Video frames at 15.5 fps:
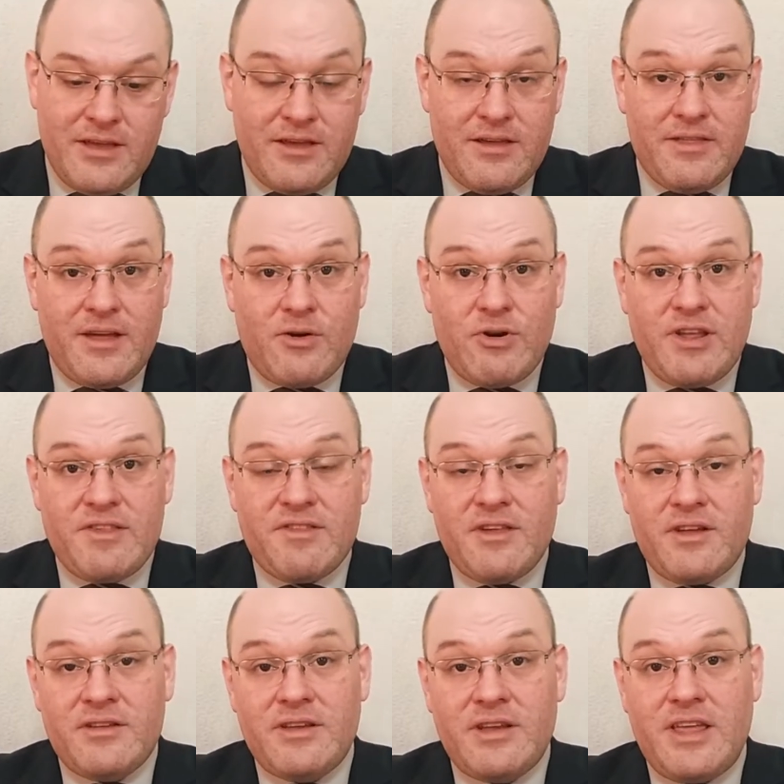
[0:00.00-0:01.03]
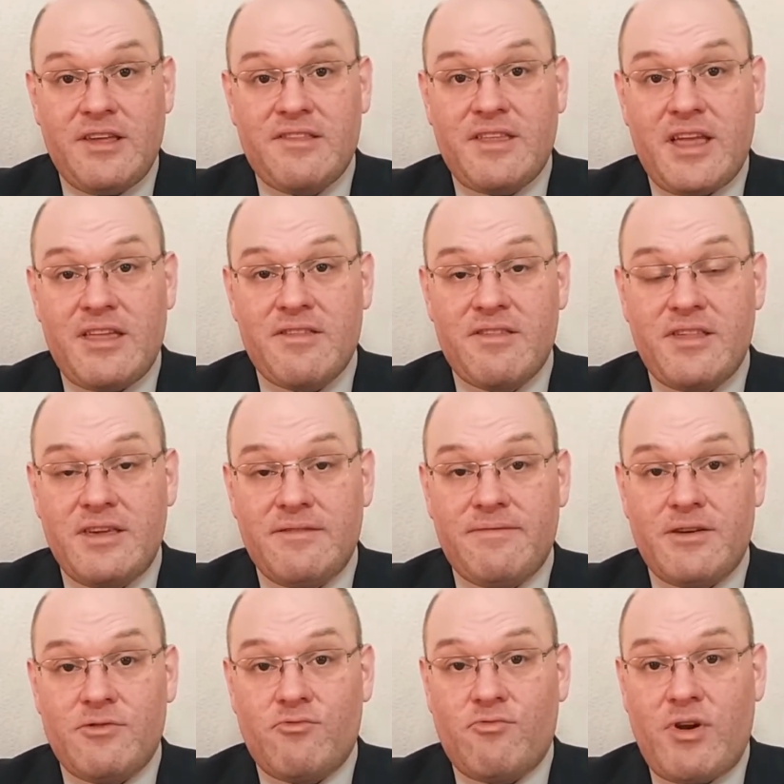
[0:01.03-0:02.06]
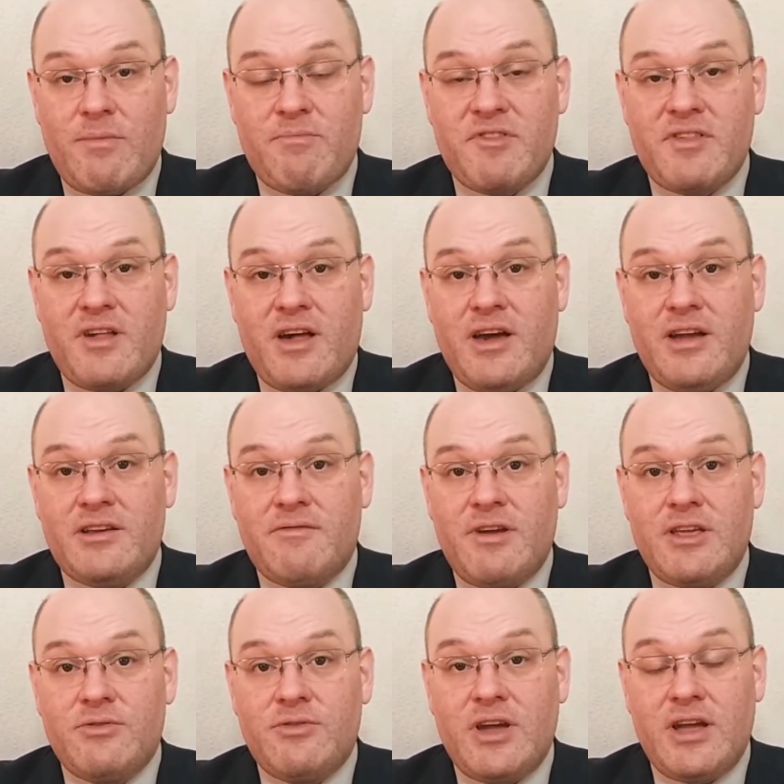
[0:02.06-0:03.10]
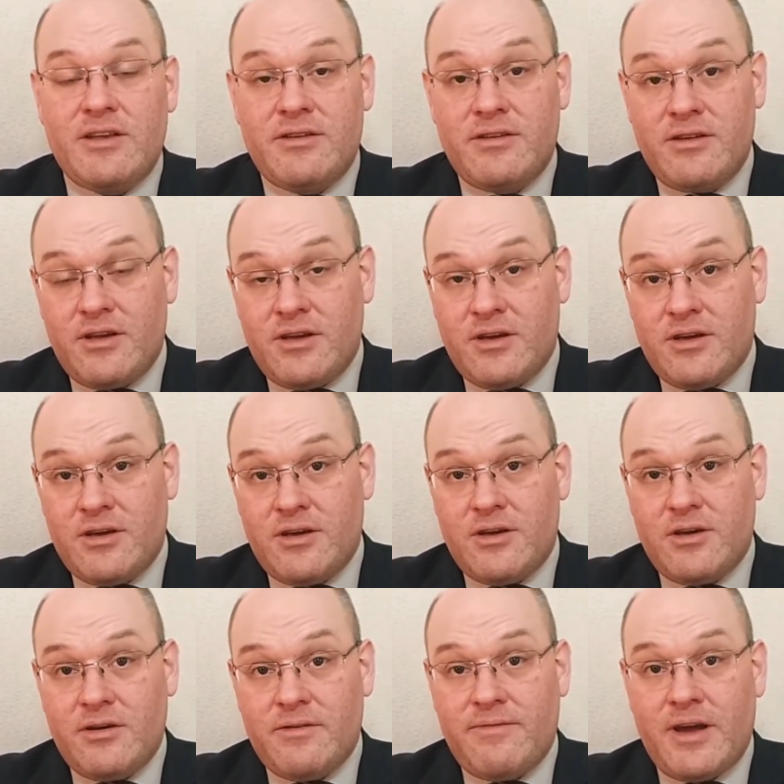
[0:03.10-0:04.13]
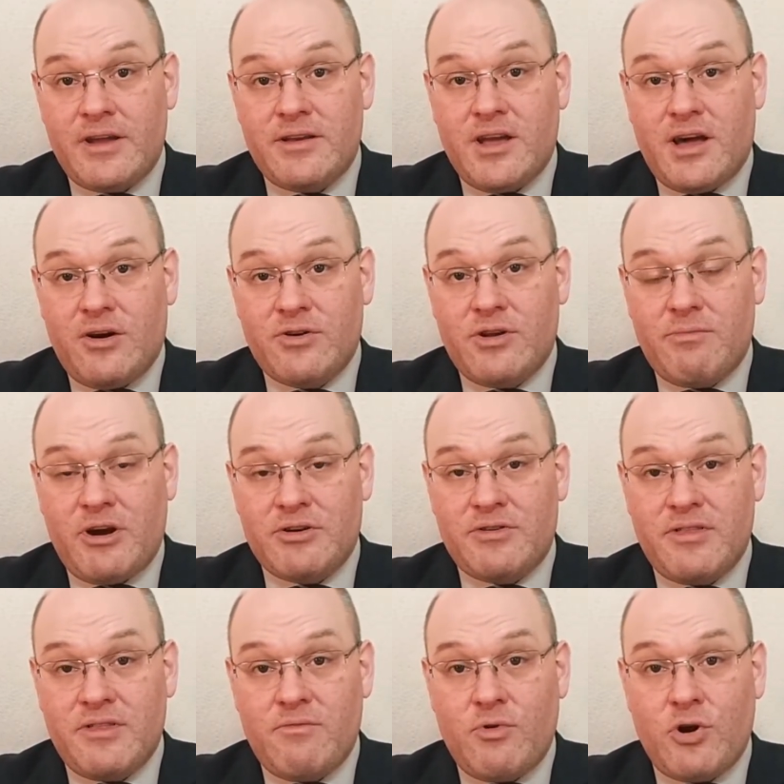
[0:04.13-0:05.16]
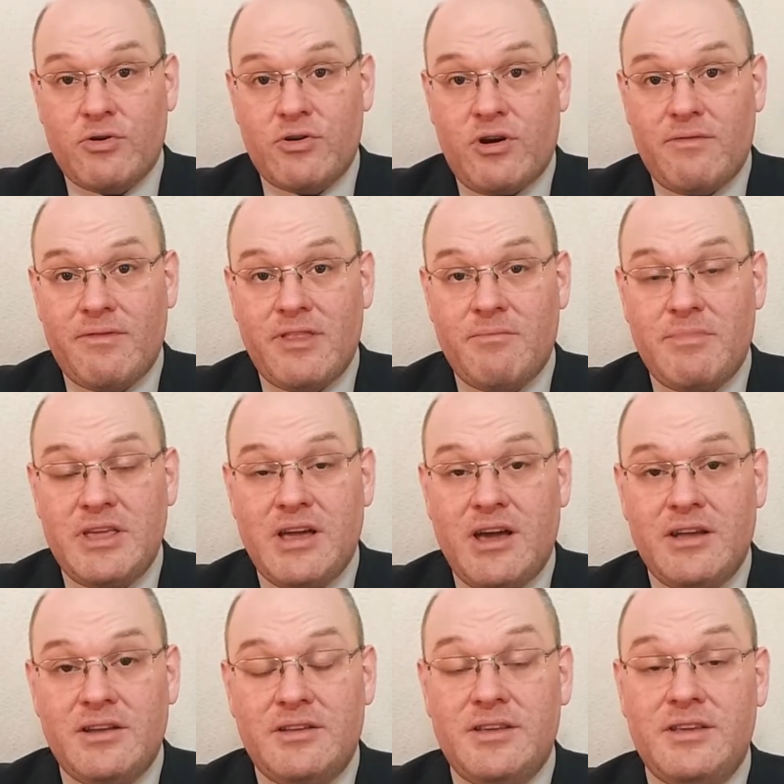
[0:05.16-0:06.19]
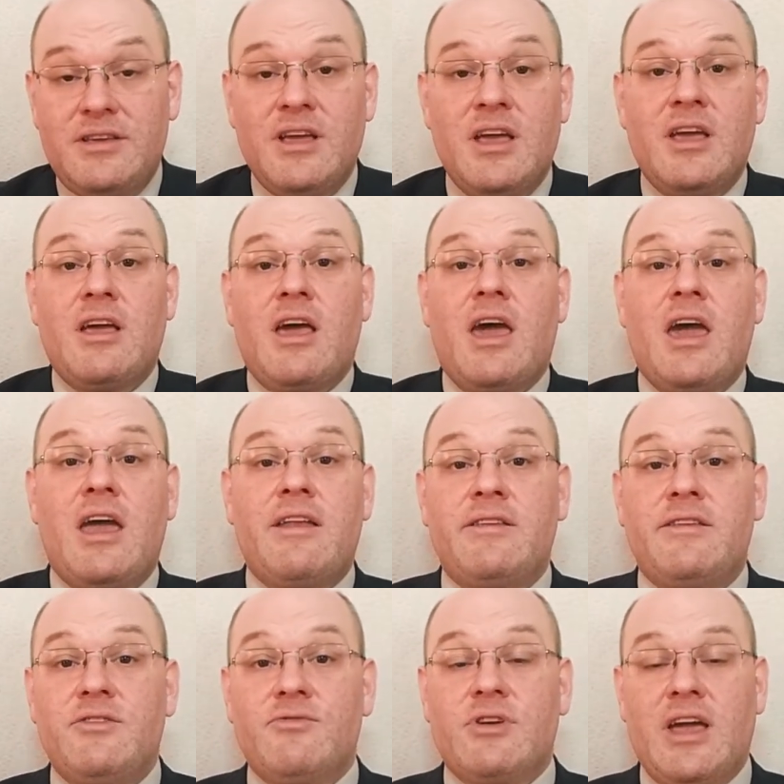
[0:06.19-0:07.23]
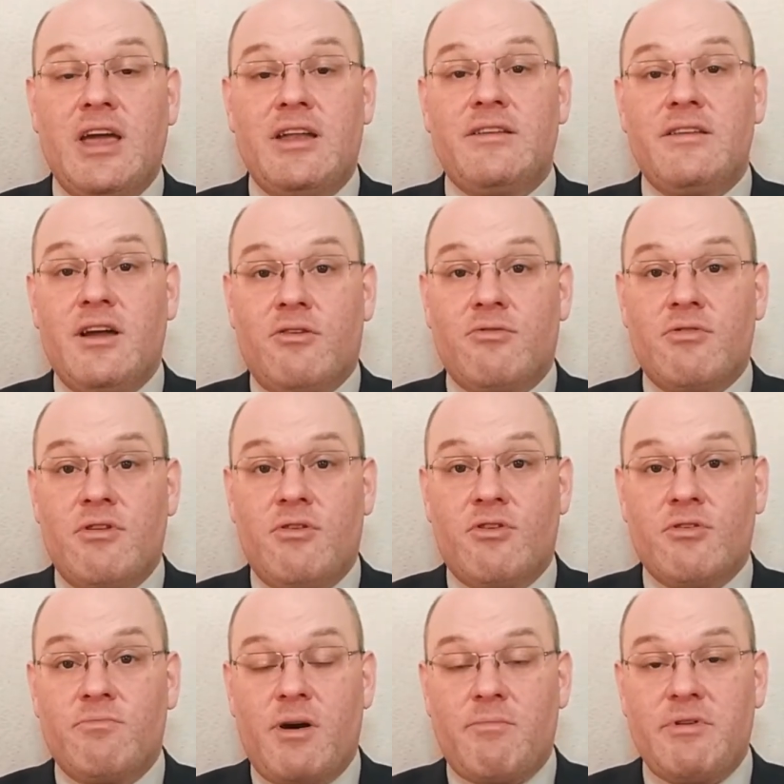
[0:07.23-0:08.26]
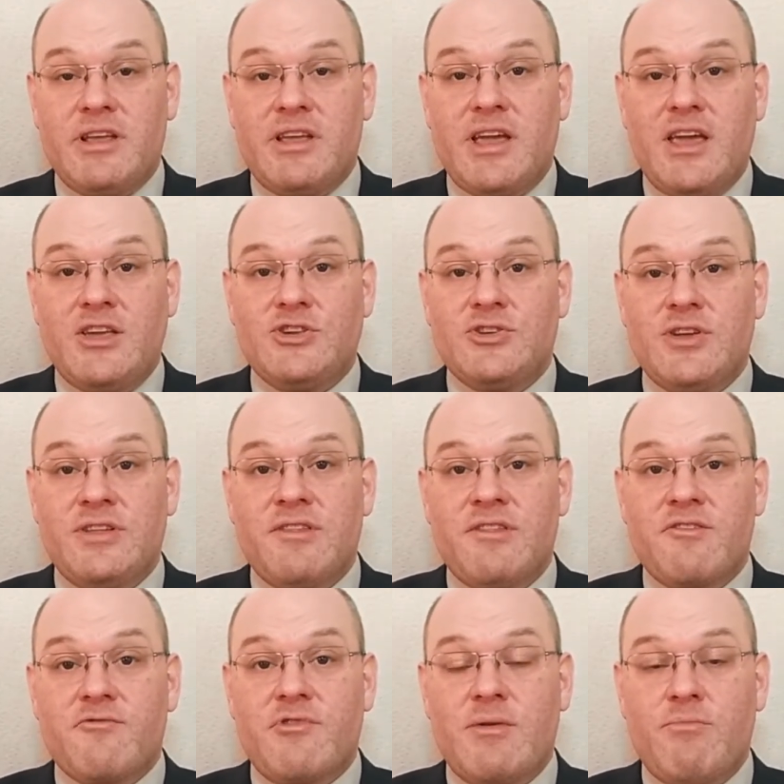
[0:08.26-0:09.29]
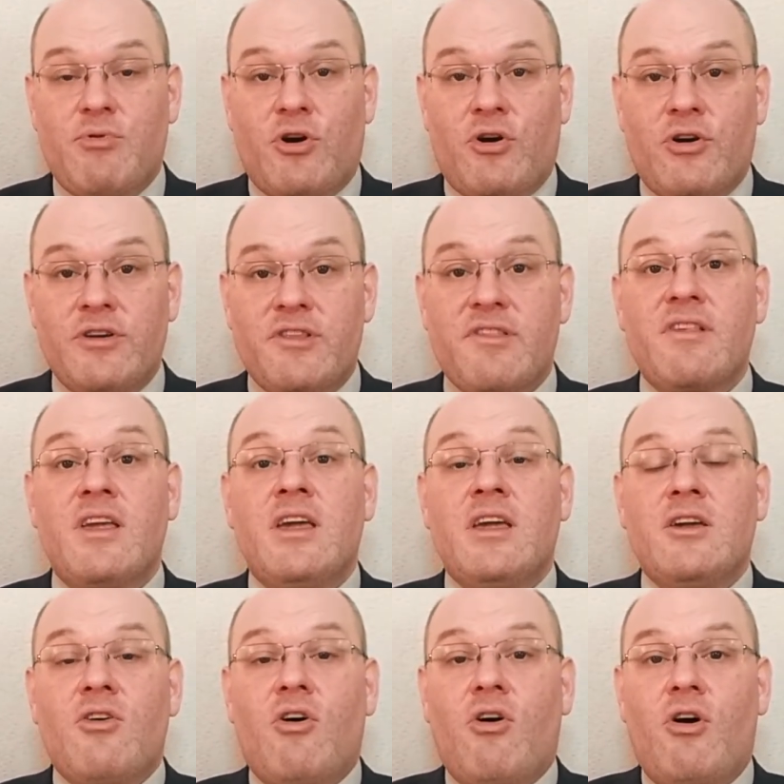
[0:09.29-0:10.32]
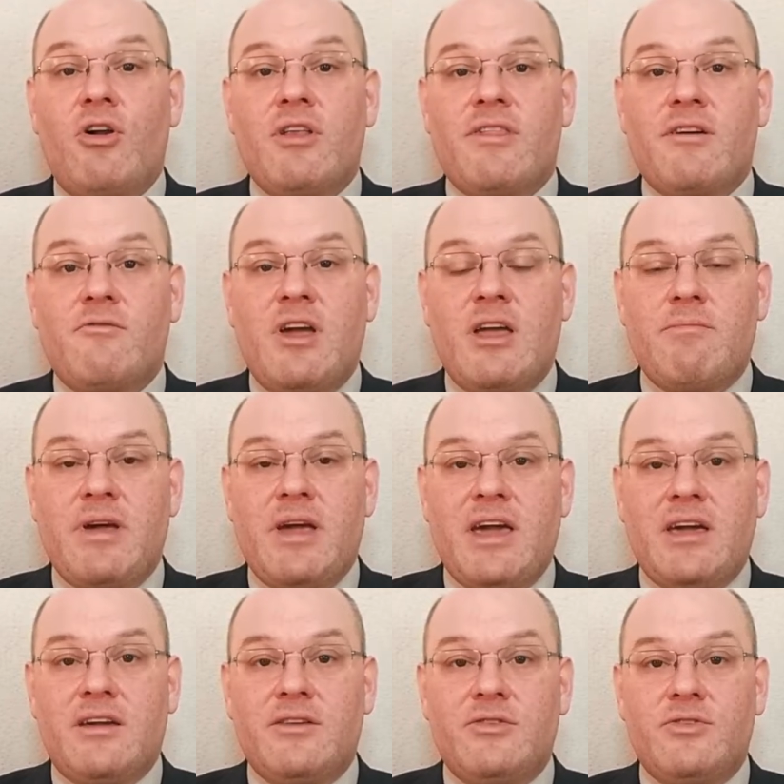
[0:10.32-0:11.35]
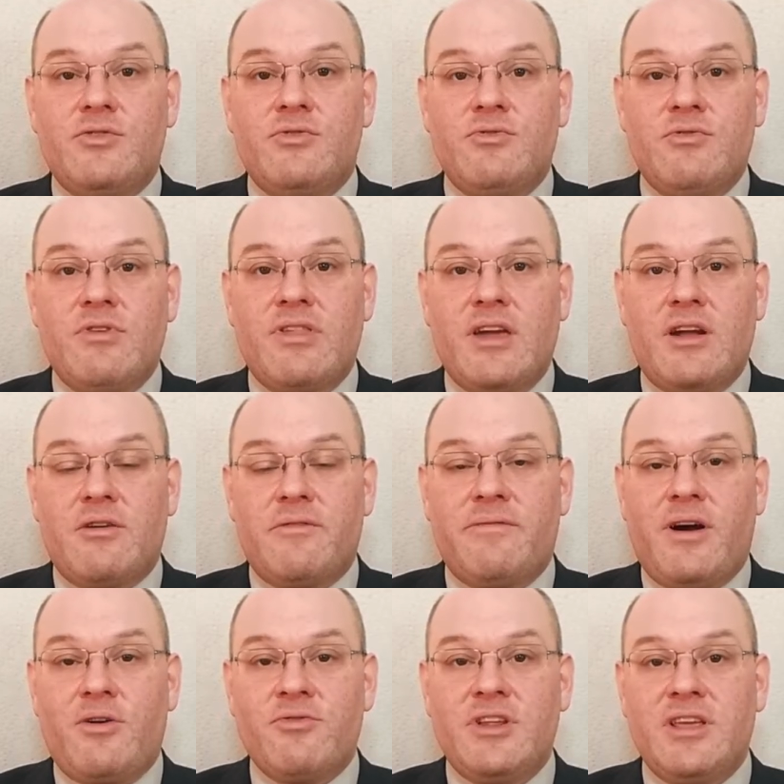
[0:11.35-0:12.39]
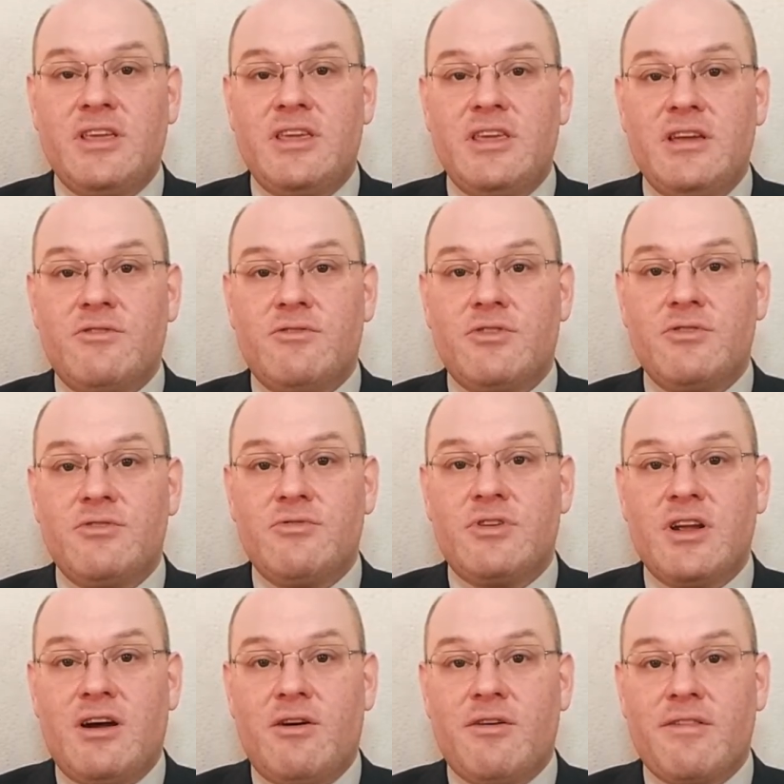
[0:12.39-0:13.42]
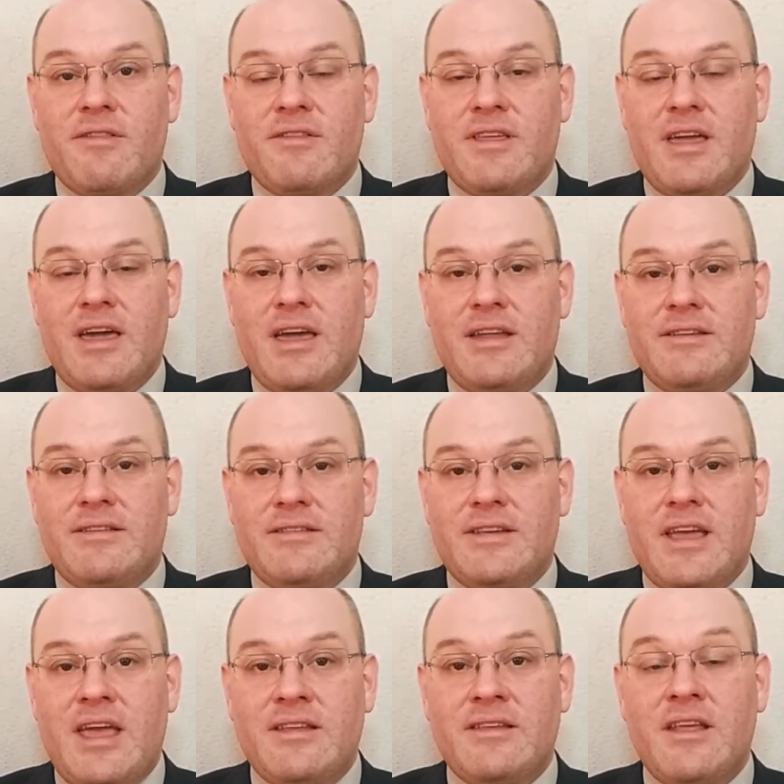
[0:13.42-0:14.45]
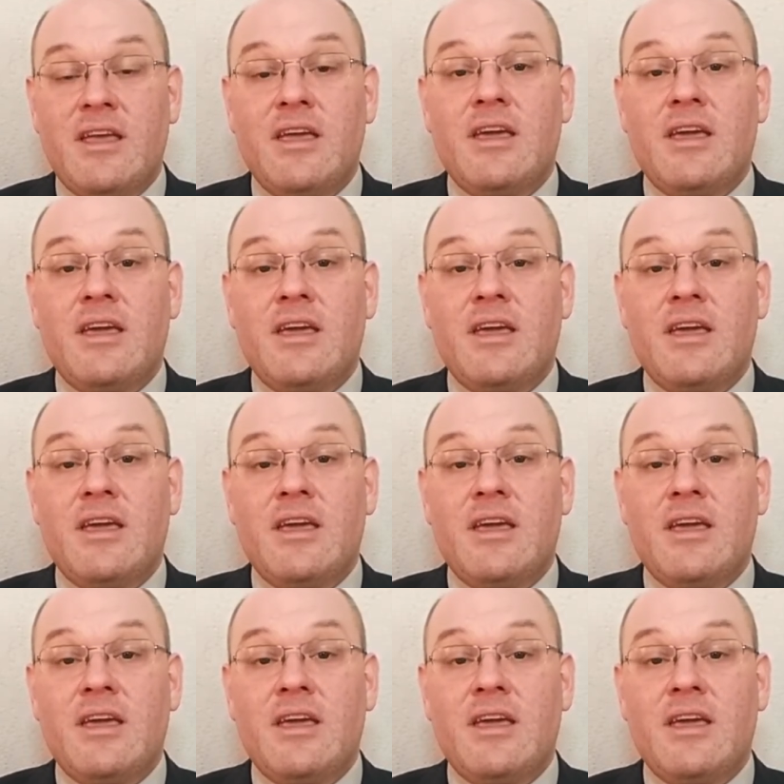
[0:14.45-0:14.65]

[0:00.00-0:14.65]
There is an extensive website where you can find out about the work of the BIT, and you can download publications, reports, all the way back to their founding year 2010,